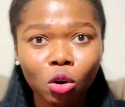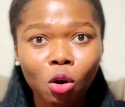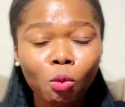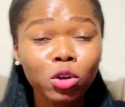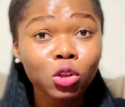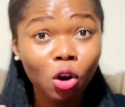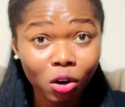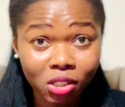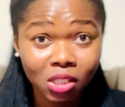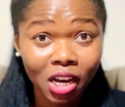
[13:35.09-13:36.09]
What
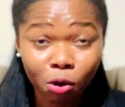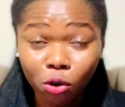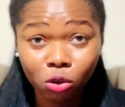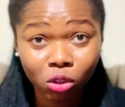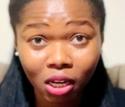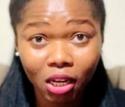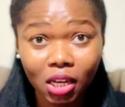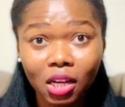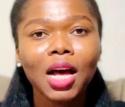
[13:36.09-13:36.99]
courses are you going to take?